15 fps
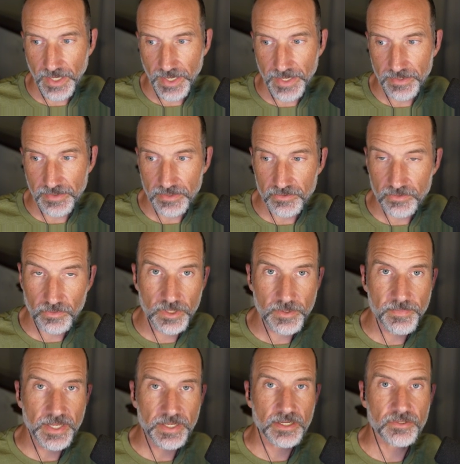and the
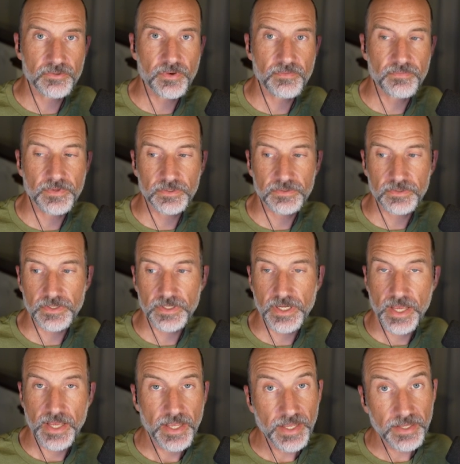sorted by country filter
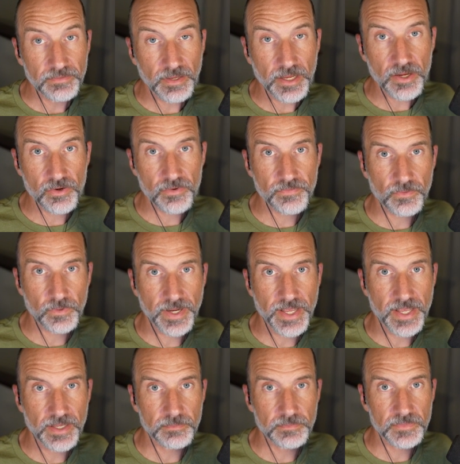is here for
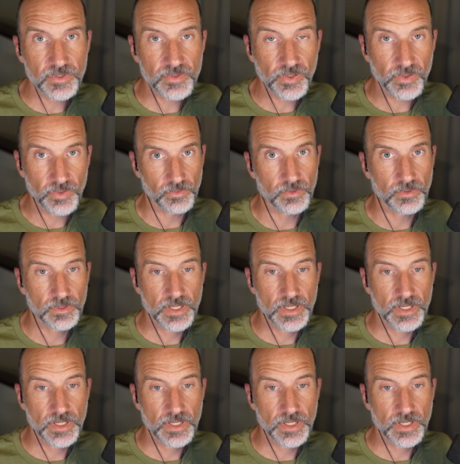him too.